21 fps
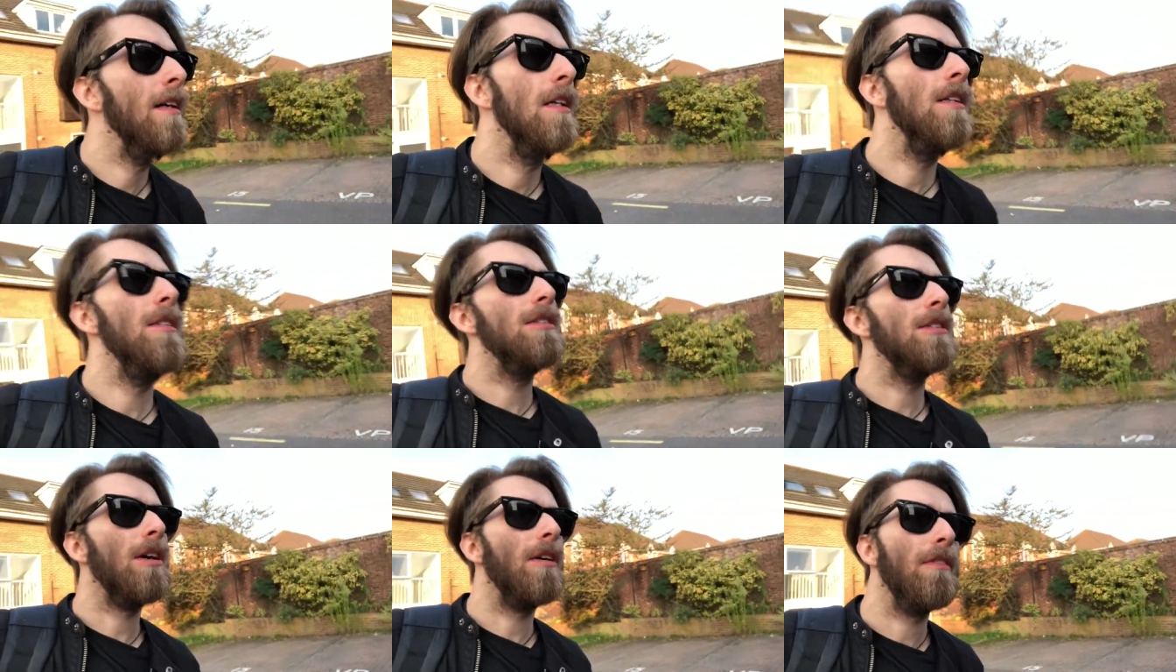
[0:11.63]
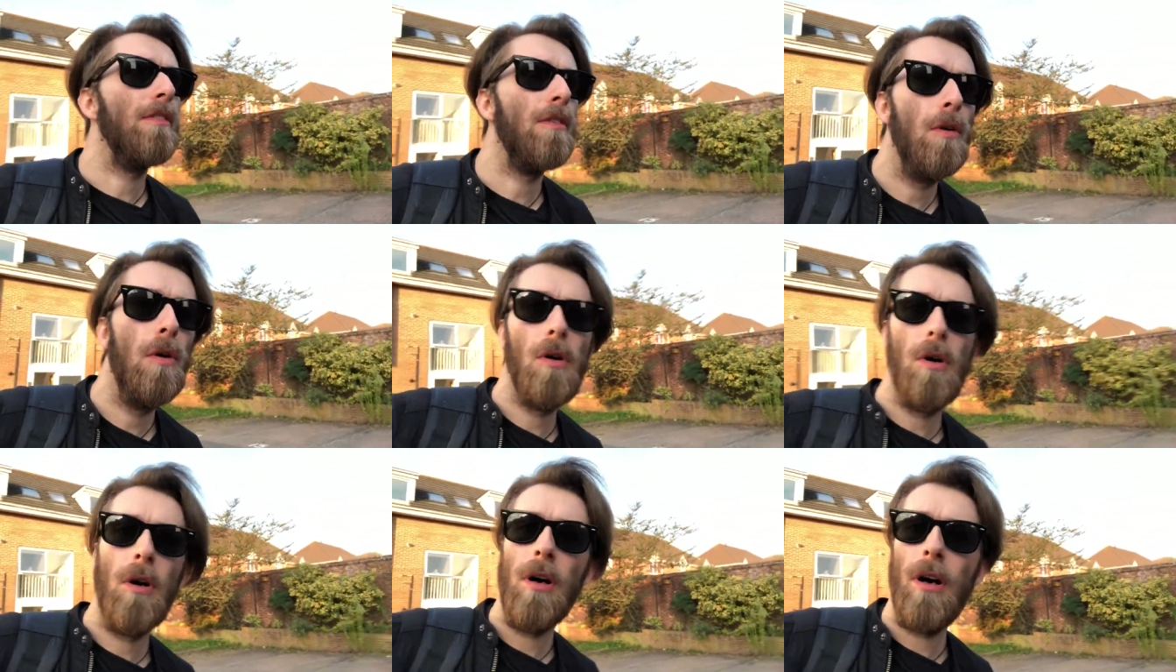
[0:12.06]
So I
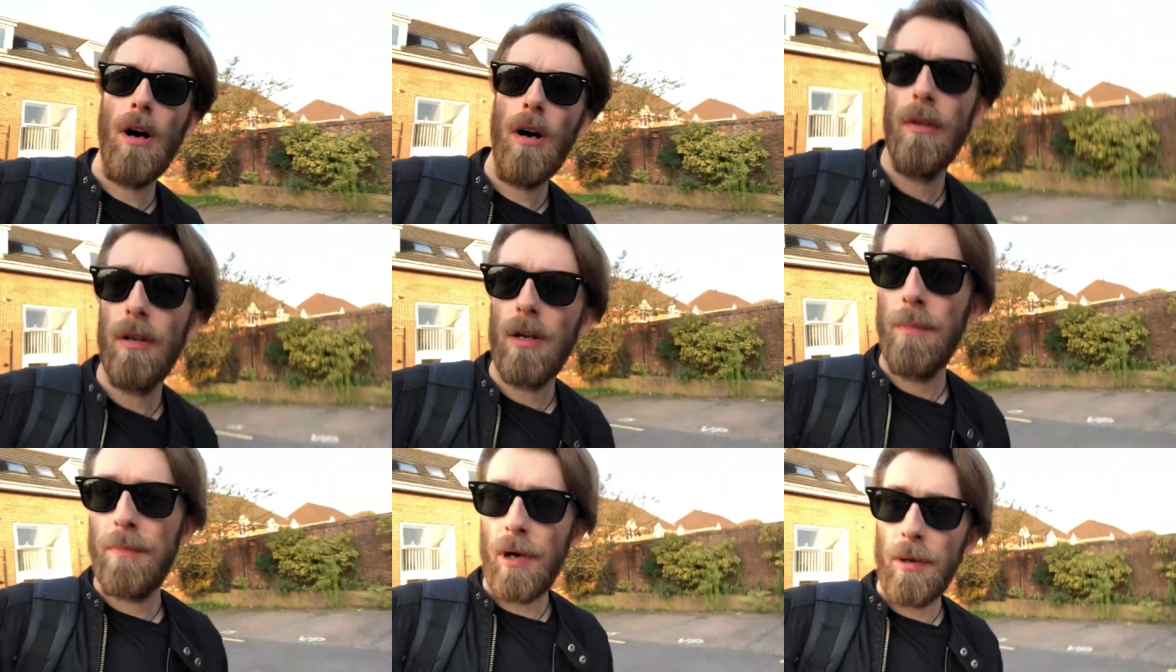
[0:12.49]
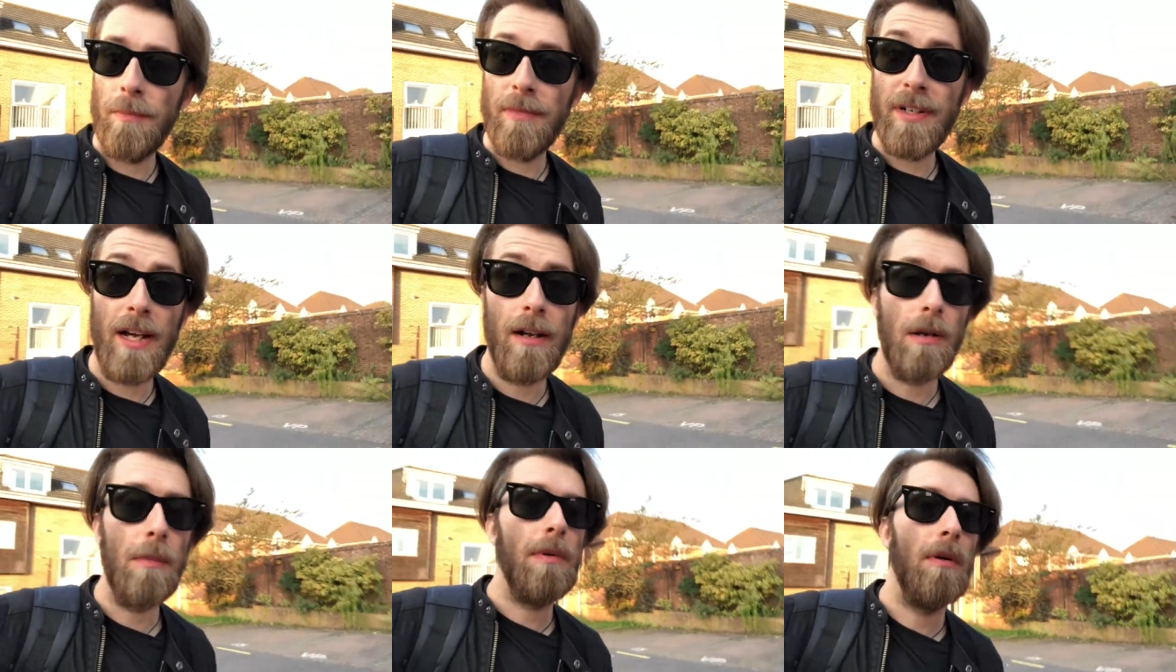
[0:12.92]
thought I'm gonna bomb
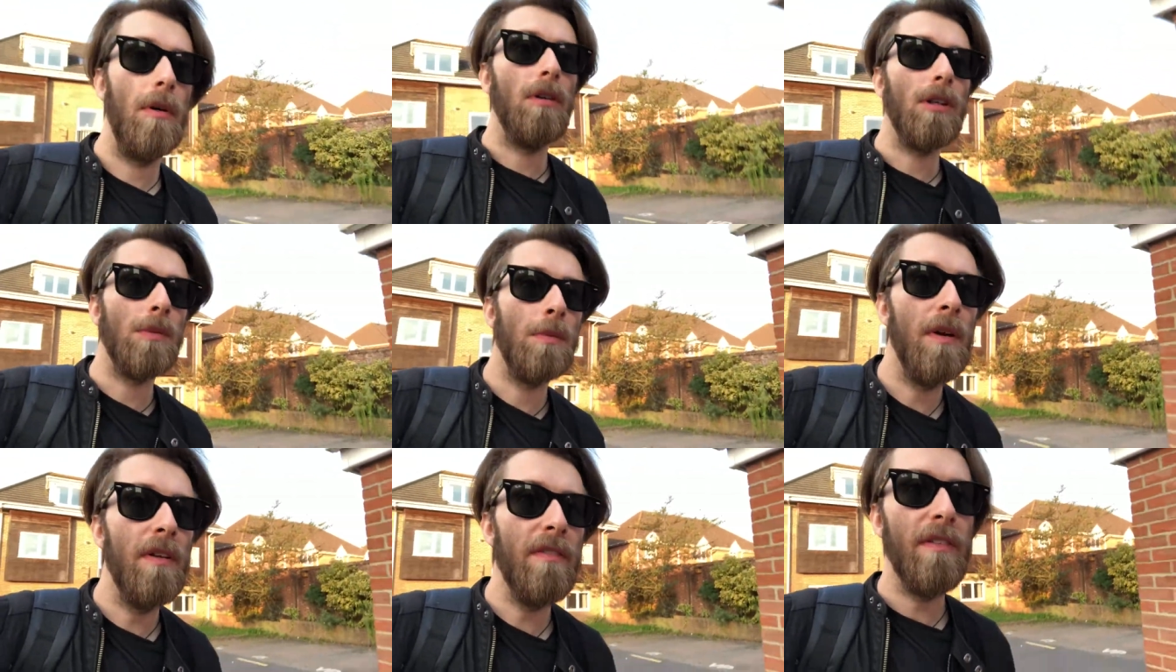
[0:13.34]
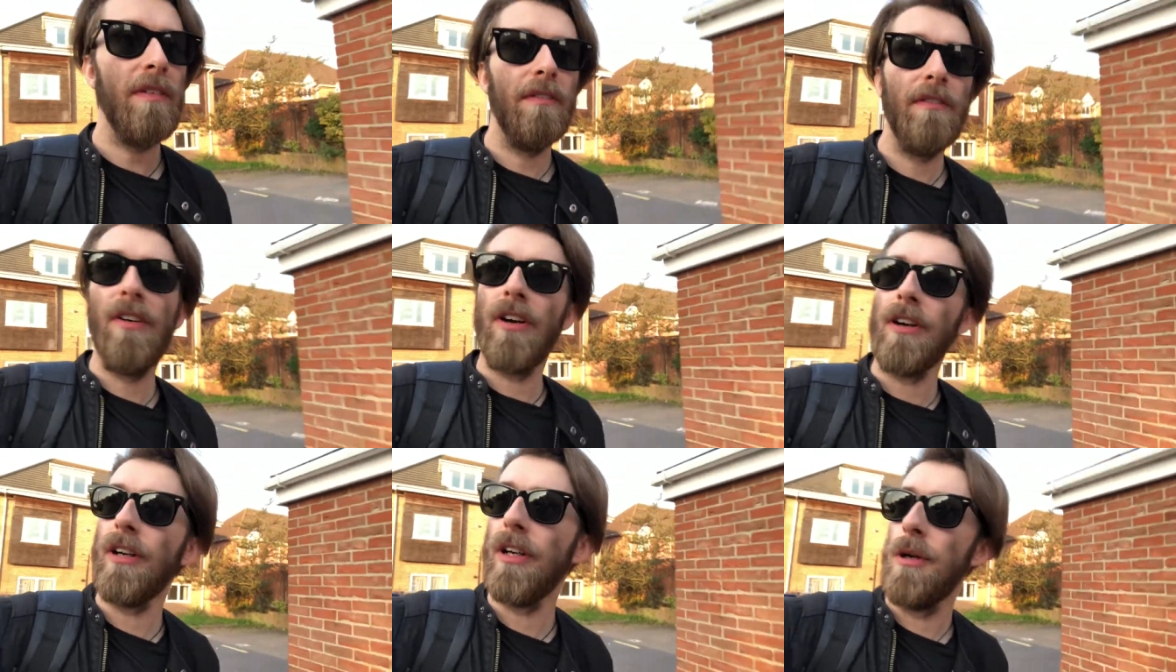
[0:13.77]
down to Portsmouth
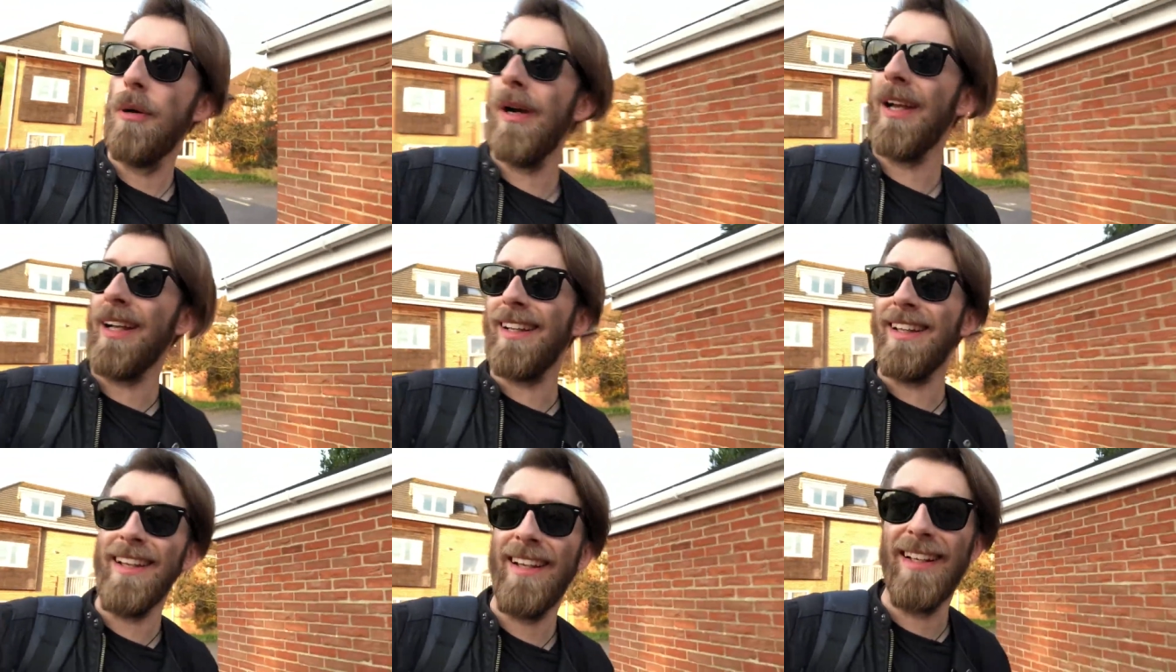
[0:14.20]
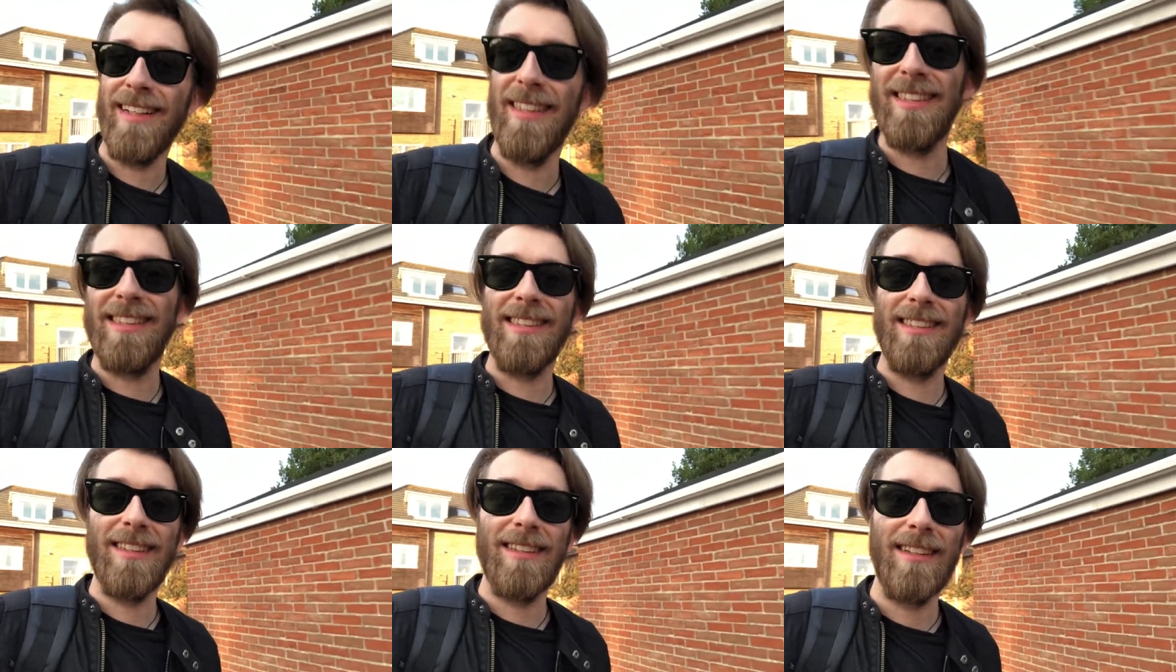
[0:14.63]
very quickly,
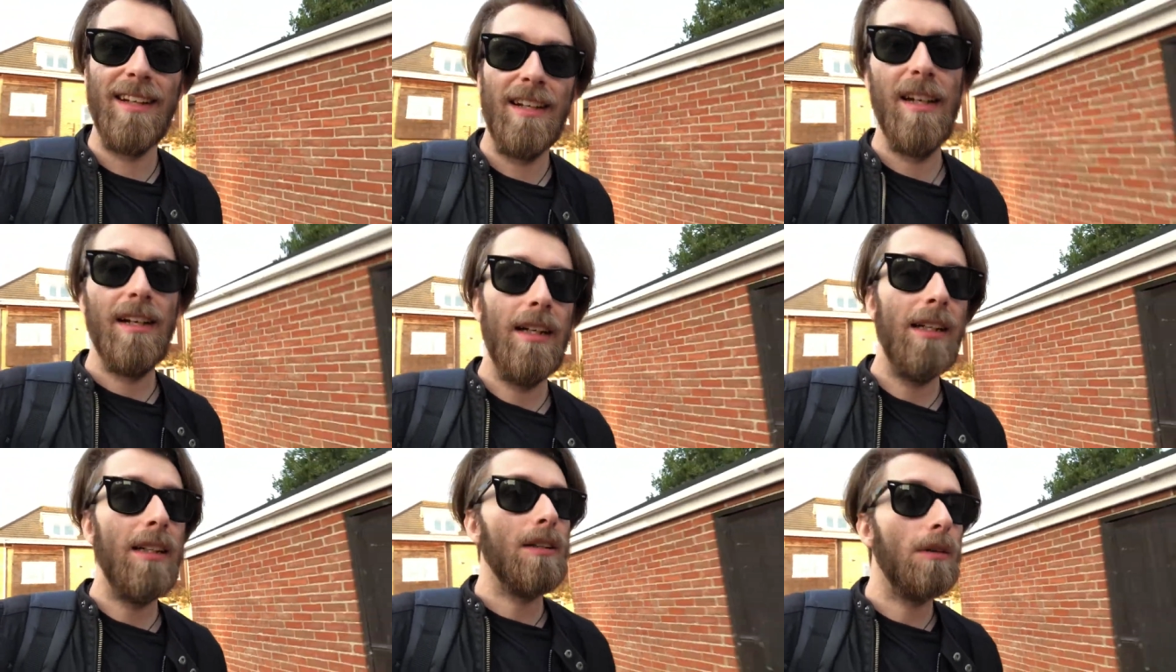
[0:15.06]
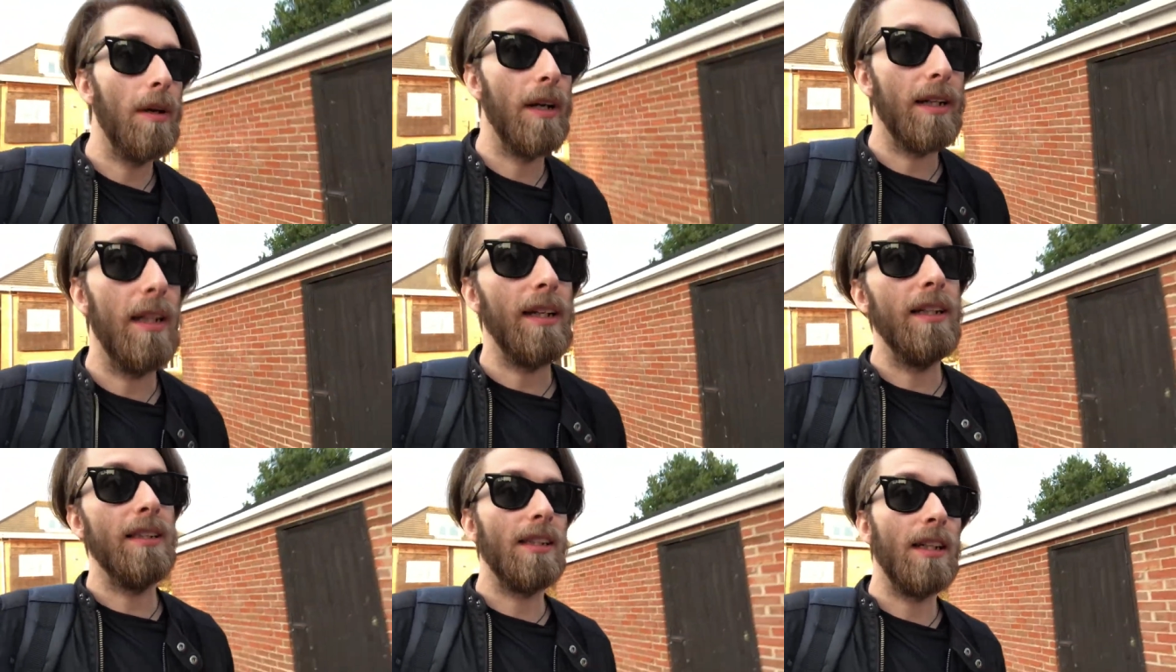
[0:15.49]
as
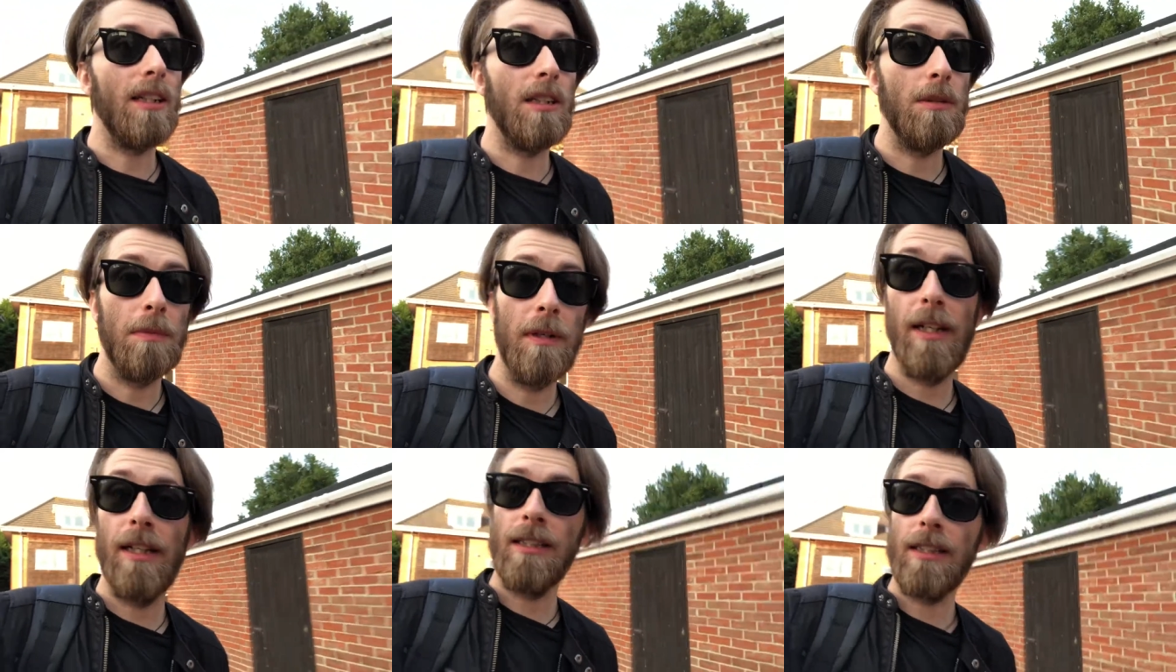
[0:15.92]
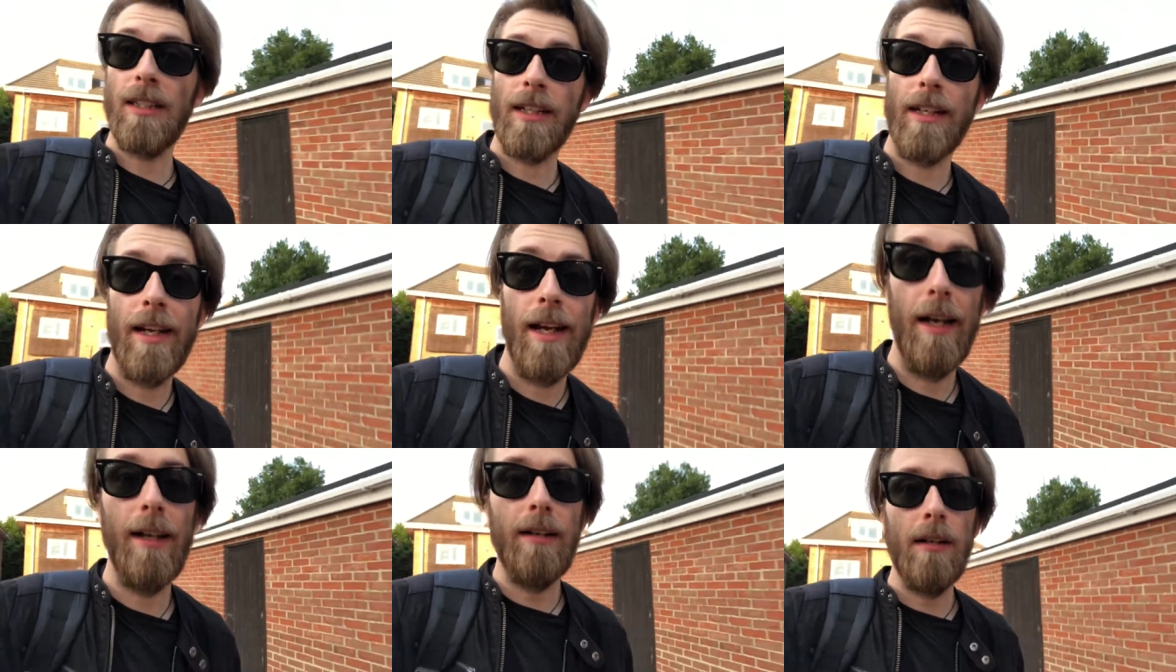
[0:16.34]
quickly, sensibly as I
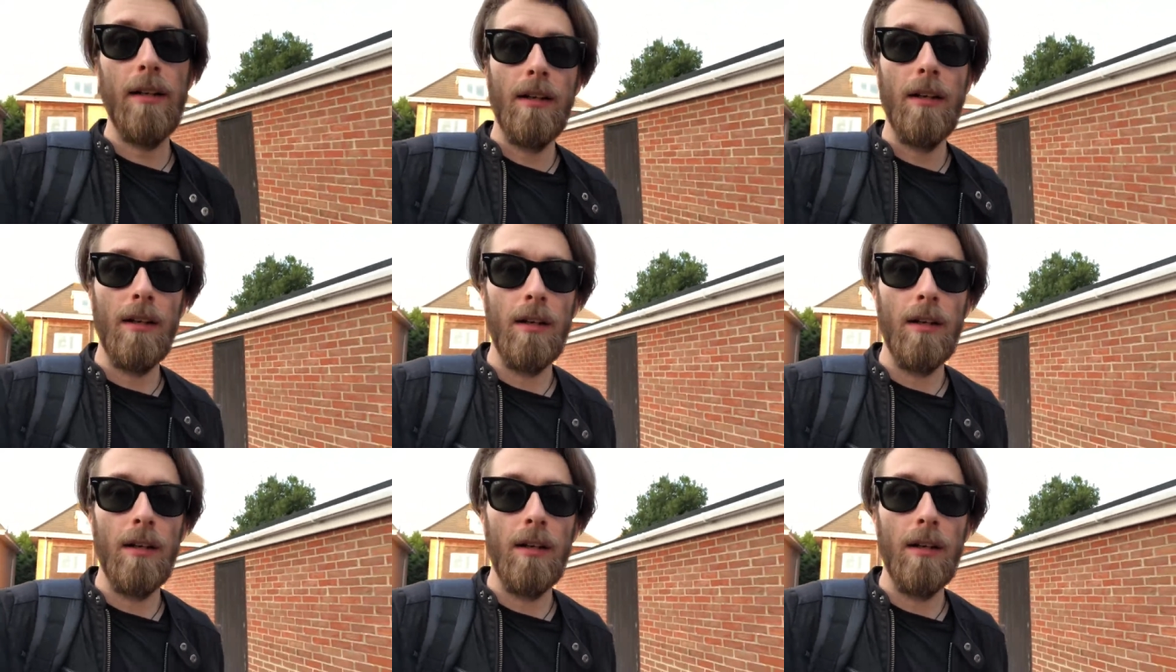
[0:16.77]
can.